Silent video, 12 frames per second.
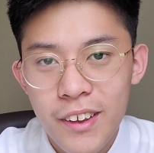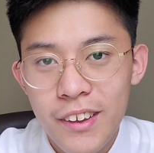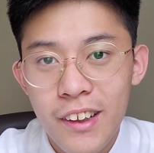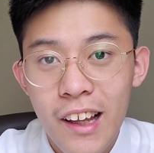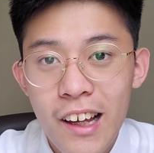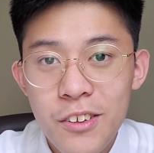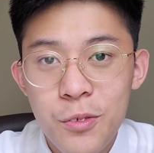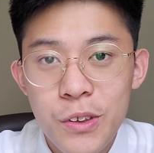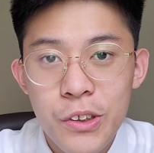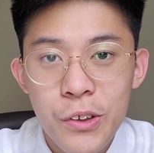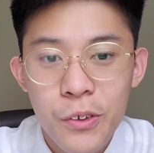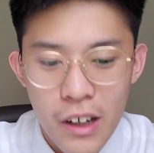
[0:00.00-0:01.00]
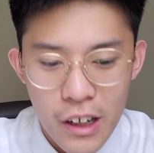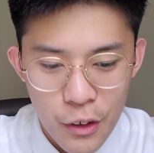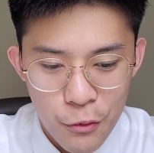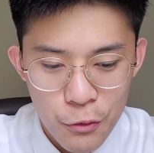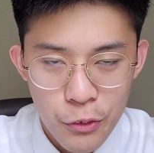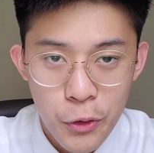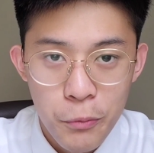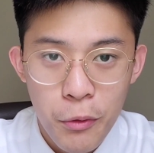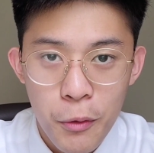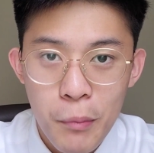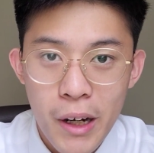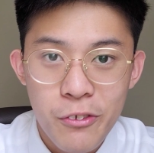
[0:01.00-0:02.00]
In the last video, I
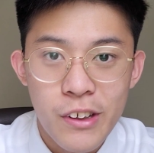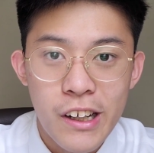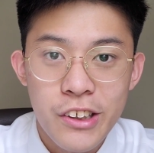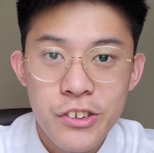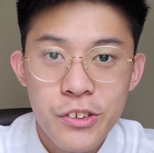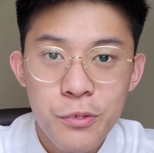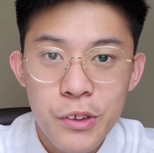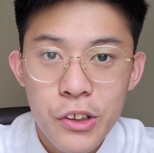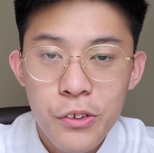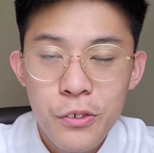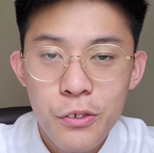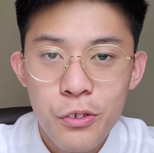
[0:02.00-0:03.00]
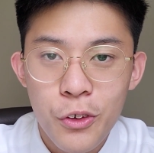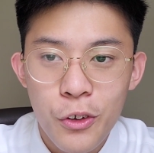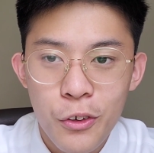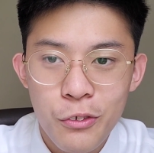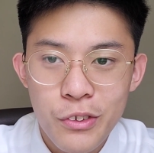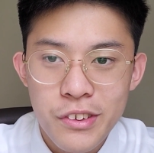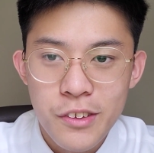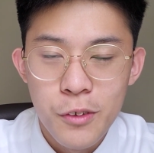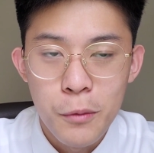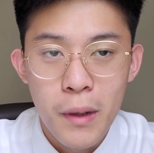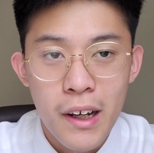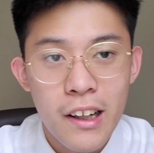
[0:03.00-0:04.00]
filmed my reaction video for
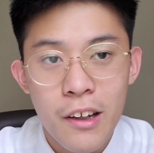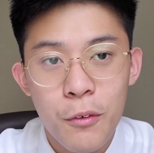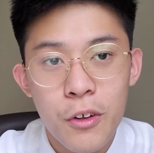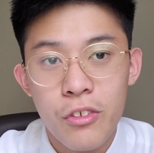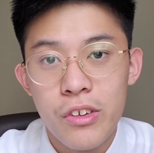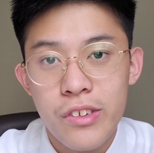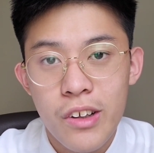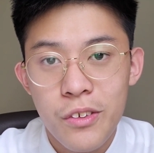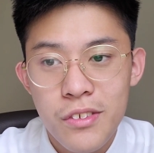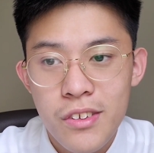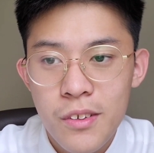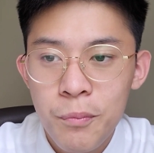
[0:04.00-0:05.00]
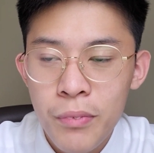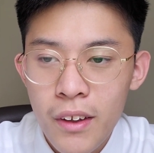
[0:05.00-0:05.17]
receiving my A-level results,